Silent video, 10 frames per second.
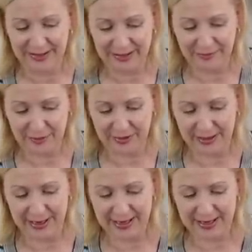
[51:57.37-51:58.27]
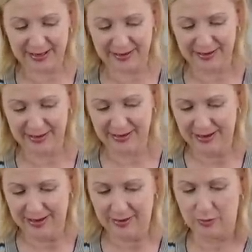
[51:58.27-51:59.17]
if you'd like.
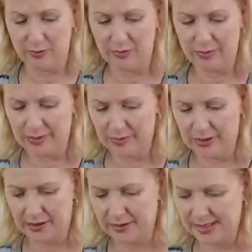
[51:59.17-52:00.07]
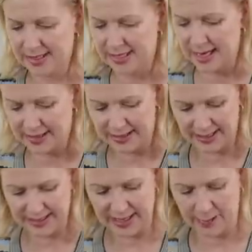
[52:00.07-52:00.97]
Oh, I'm gonna stack
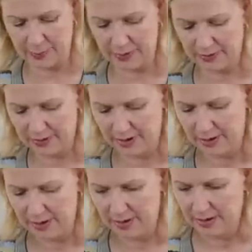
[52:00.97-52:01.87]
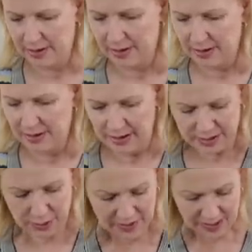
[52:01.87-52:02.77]
these up.
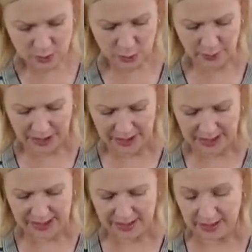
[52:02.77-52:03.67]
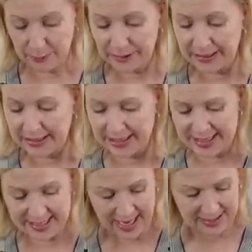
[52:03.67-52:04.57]
So these will be completely
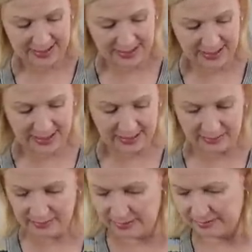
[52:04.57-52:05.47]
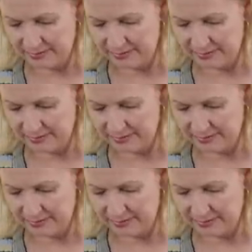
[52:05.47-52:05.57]
set in